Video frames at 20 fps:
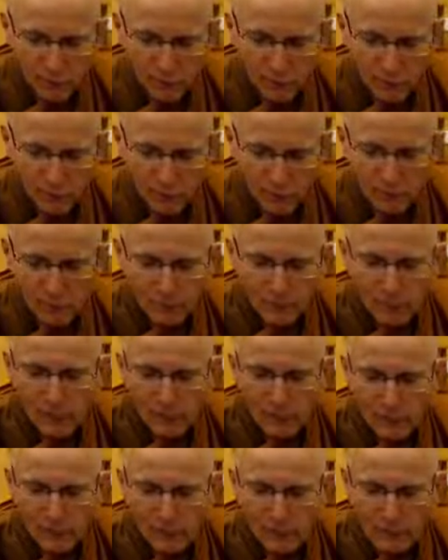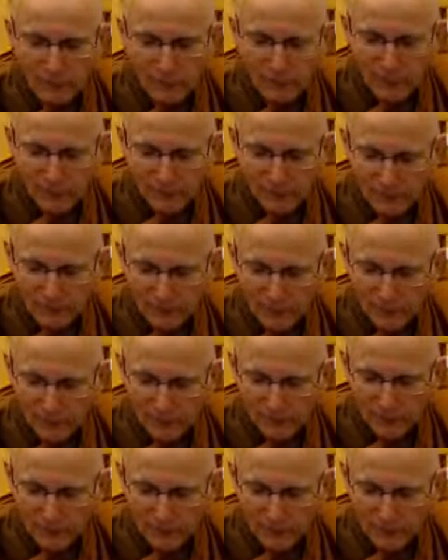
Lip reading: from recollecting